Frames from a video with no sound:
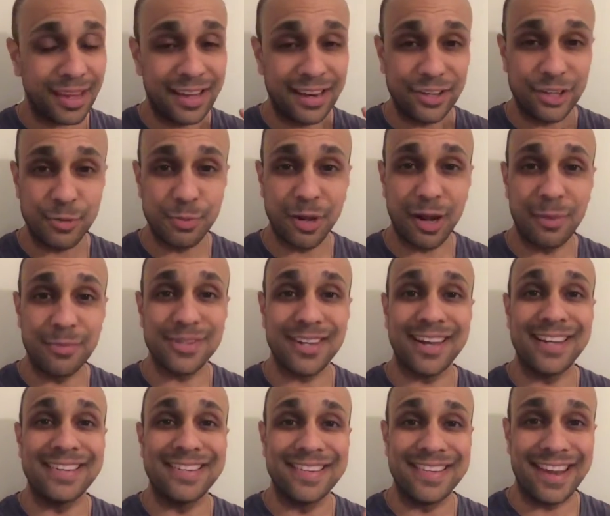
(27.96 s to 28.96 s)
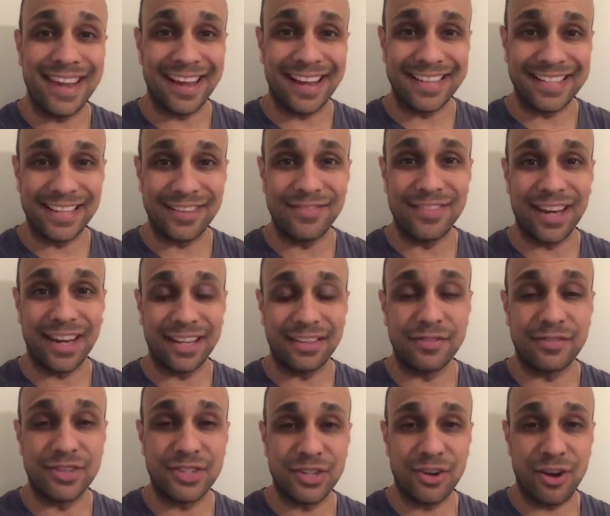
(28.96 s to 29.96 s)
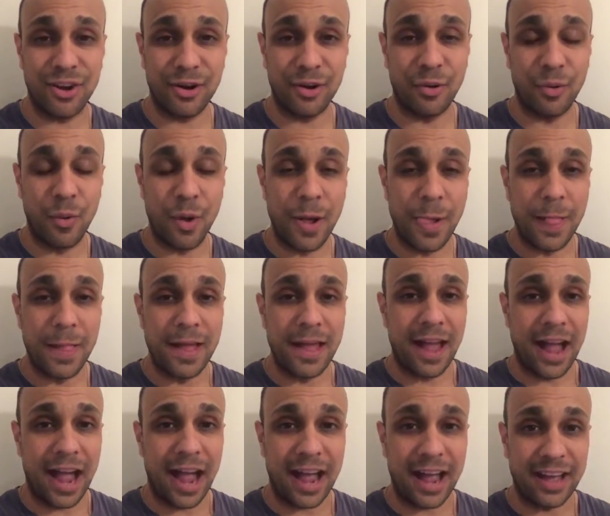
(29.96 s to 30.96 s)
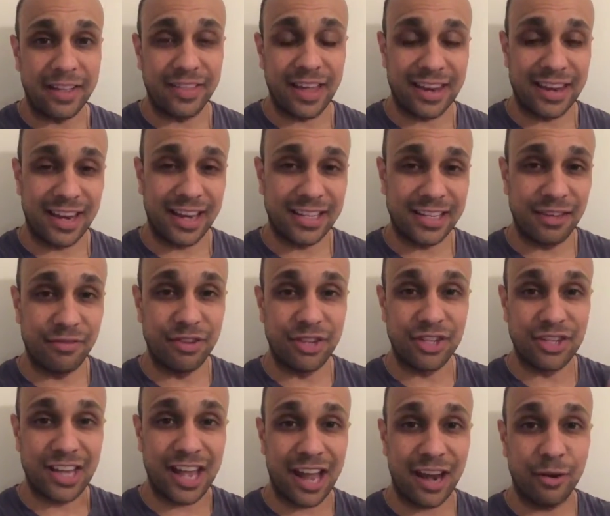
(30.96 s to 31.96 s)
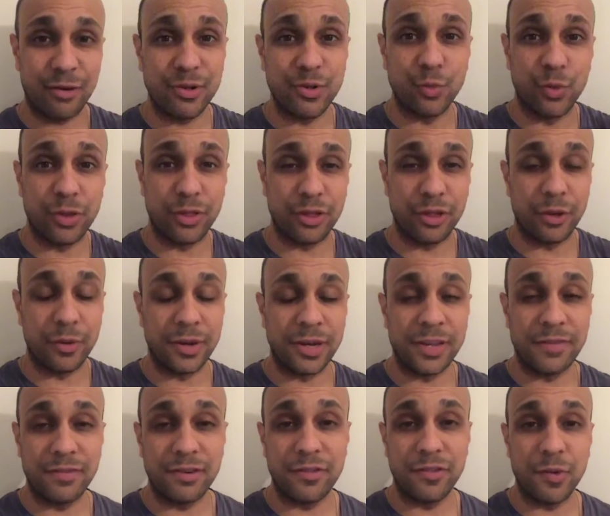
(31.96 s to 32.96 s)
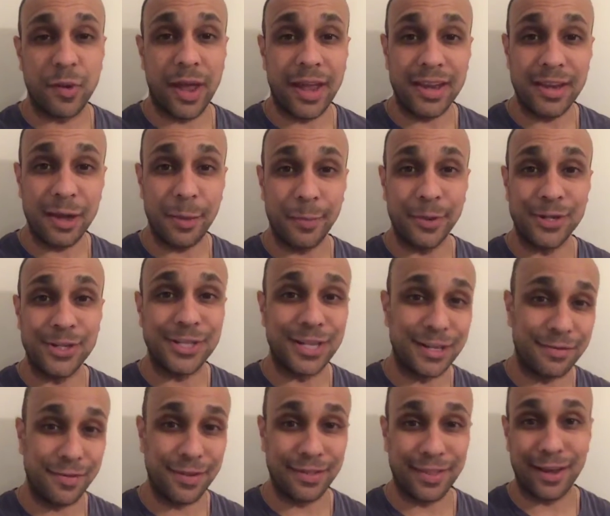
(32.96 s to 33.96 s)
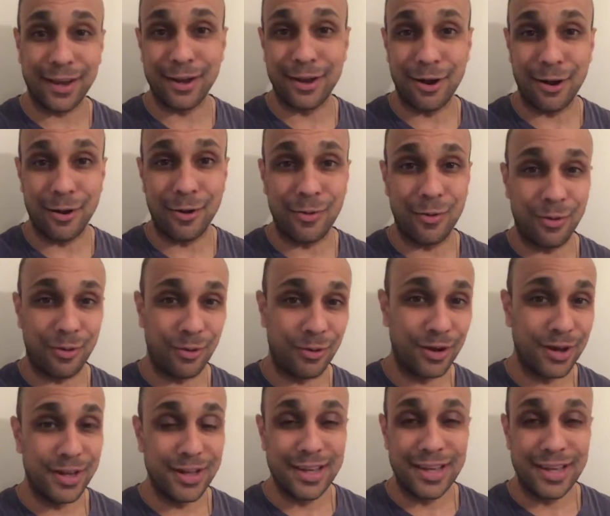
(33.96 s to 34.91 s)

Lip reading: and it just becomes a negative cycle, and that negativity just carries with you. And even if you end up achieving that goal, or